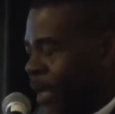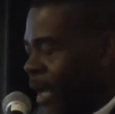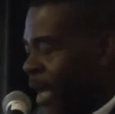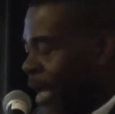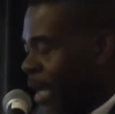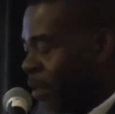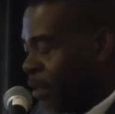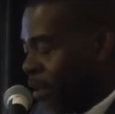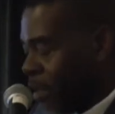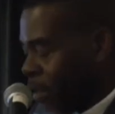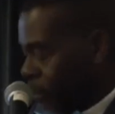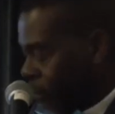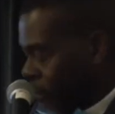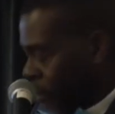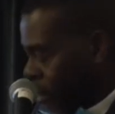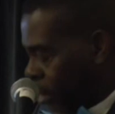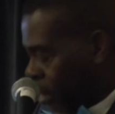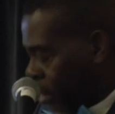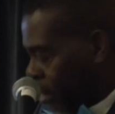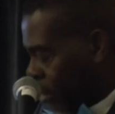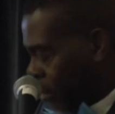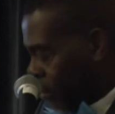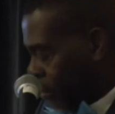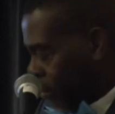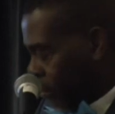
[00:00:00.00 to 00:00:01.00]
And there
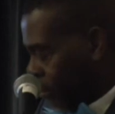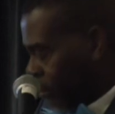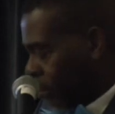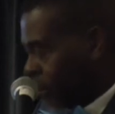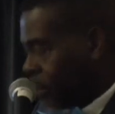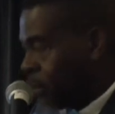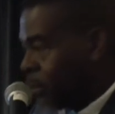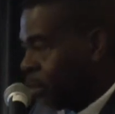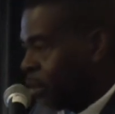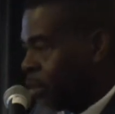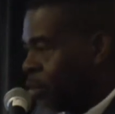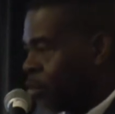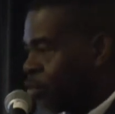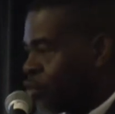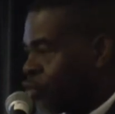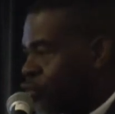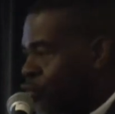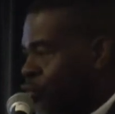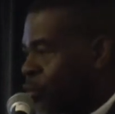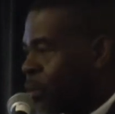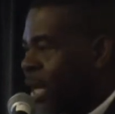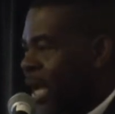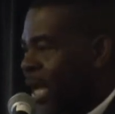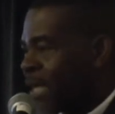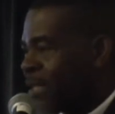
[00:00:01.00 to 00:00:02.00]
are
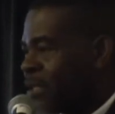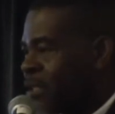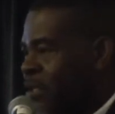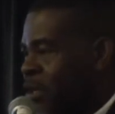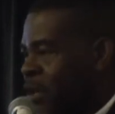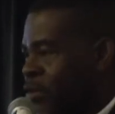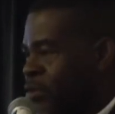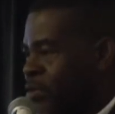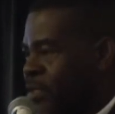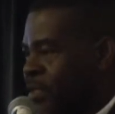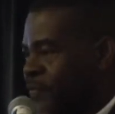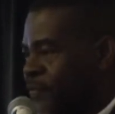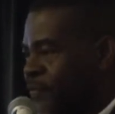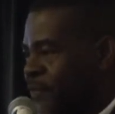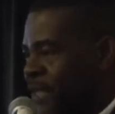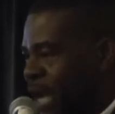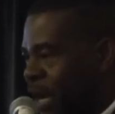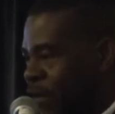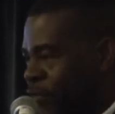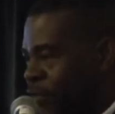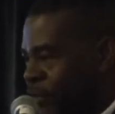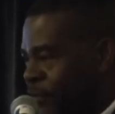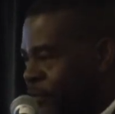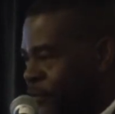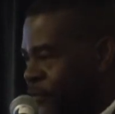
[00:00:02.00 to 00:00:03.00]
two categories of
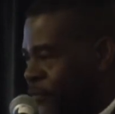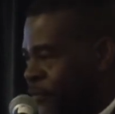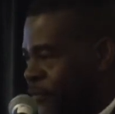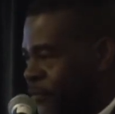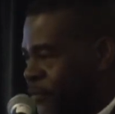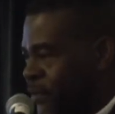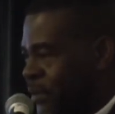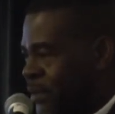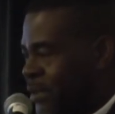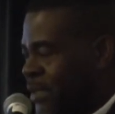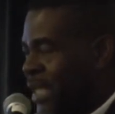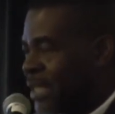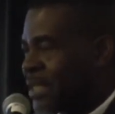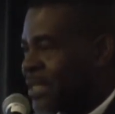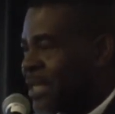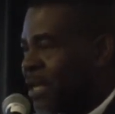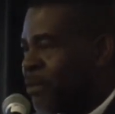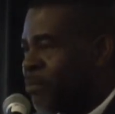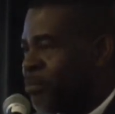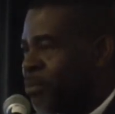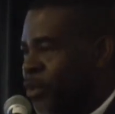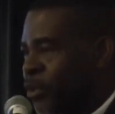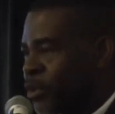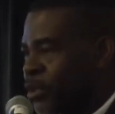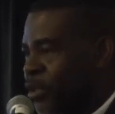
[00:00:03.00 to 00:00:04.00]
tariff that are
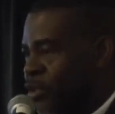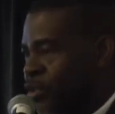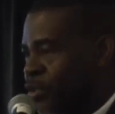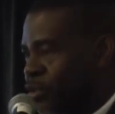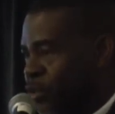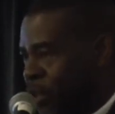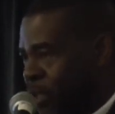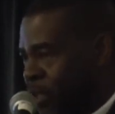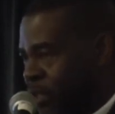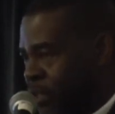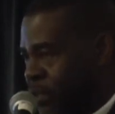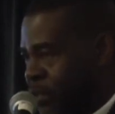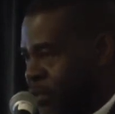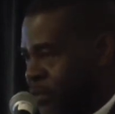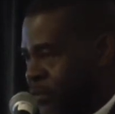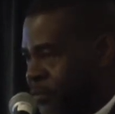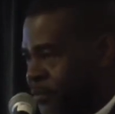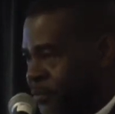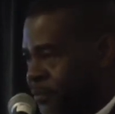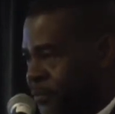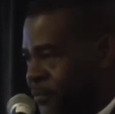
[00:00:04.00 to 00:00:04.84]
important to us.